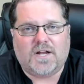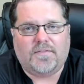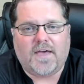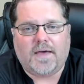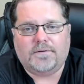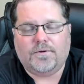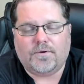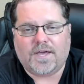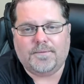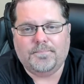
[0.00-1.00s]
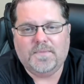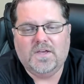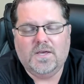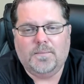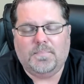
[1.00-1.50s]
on that. Okay.
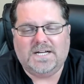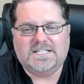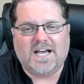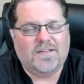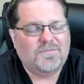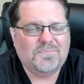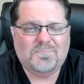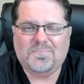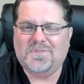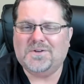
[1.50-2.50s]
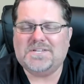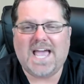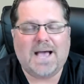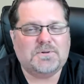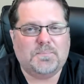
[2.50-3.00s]
But, those
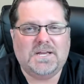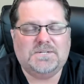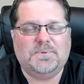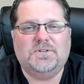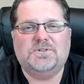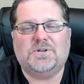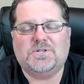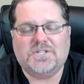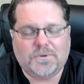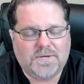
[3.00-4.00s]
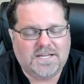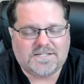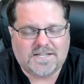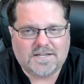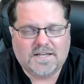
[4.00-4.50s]
capture page builders are so
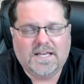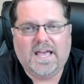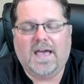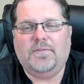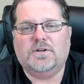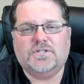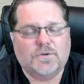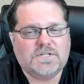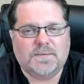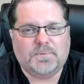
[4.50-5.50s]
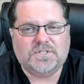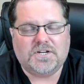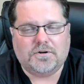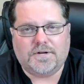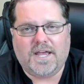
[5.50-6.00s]
easy and they're so simple to
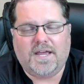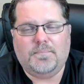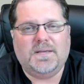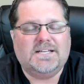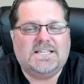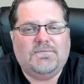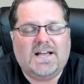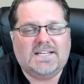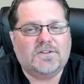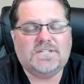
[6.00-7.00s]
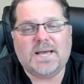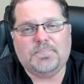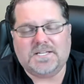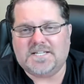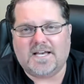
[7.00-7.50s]
create because they're
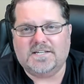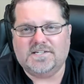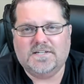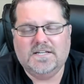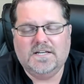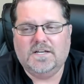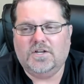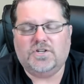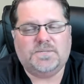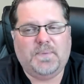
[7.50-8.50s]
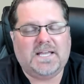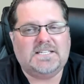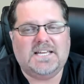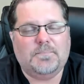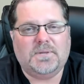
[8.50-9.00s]
templatized. You just pick a
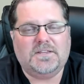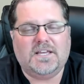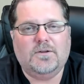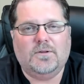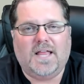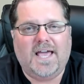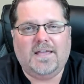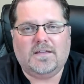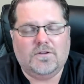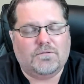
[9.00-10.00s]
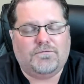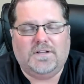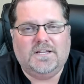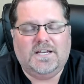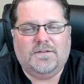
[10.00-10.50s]
template that you like, you
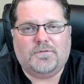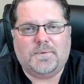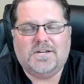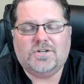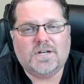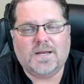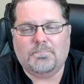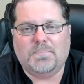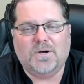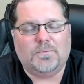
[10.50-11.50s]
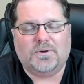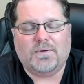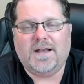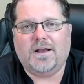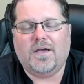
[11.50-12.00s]
fill in the information, and boom, you're
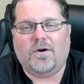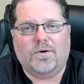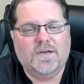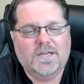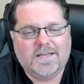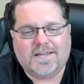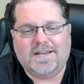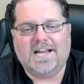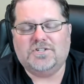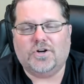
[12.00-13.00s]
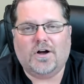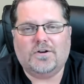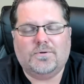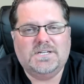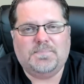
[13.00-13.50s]
ready to go. Connect your
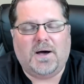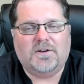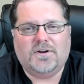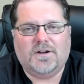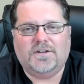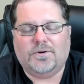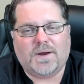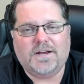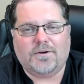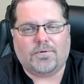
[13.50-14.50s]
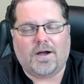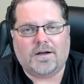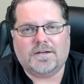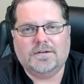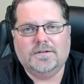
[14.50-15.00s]
autoresponder and you're ready to rock.